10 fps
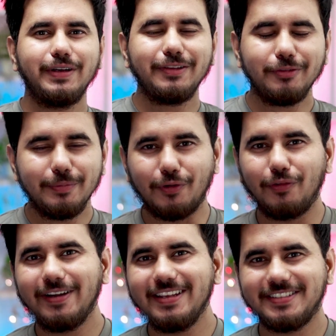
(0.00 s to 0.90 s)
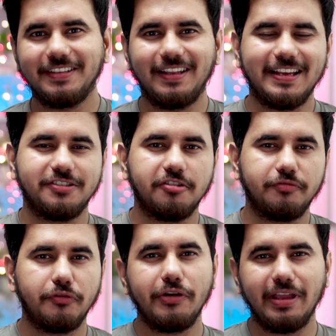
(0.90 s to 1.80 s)
Well, we've already seen the likes of
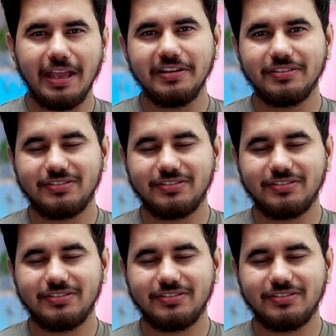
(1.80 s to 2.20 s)
48,